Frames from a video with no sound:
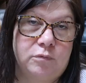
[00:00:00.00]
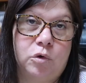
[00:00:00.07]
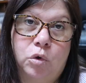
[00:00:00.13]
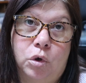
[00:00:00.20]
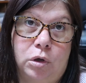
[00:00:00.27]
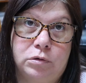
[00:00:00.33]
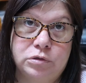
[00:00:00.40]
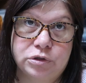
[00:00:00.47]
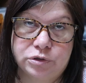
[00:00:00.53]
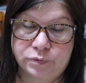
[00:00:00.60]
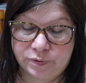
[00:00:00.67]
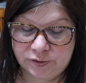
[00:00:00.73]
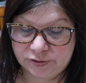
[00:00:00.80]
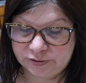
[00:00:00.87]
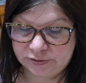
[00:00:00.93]
close
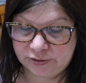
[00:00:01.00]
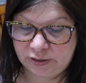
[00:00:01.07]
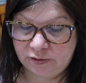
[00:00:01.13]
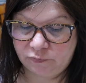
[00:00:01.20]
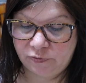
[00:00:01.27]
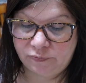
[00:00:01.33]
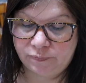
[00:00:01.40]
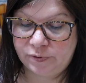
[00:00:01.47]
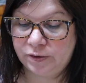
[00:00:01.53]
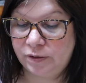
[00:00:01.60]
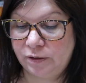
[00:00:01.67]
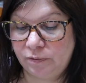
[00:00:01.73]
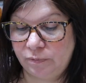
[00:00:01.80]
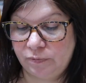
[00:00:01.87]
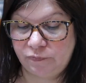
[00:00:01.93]
to us, and we've been
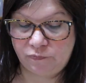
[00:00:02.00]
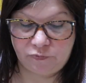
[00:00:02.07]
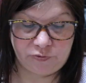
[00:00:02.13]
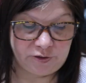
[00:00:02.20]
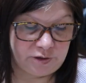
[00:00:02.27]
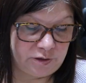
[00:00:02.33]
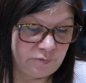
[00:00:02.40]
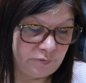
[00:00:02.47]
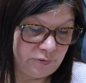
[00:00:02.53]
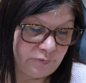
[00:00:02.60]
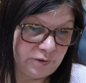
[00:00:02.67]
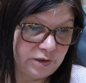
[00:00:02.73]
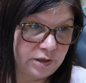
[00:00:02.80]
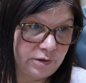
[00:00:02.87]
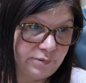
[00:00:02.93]
there before, and we
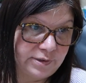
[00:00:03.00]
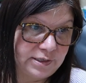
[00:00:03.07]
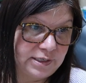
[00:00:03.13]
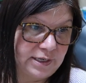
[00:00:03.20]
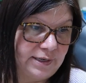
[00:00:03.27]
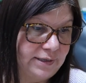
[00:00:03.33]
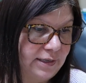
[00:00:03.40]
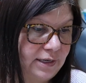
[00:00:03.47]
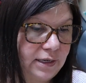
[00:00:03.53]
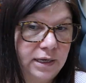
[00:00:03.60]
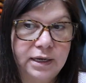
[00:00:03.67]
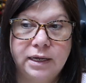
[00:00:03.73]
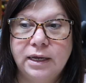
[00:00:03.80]
went there with Danny,